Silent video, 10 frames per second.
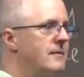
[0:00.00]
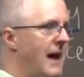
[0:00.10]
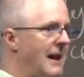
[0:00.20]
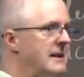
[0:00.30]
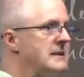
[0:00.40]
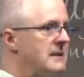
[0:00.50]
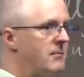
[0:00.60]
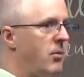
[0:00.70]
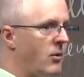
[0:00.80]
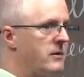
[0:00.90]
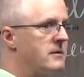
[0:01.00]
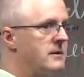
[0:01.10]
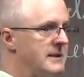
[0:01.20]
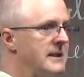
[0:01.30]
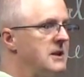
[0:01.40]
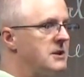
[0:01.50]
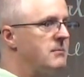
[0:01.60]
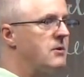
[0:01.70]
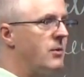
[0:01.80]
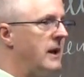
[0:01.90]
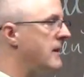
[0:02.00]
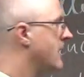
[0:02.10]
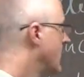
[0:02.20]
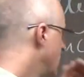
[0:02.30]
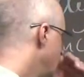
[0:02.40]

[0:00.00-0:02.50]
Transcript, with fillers: That is an important distinction between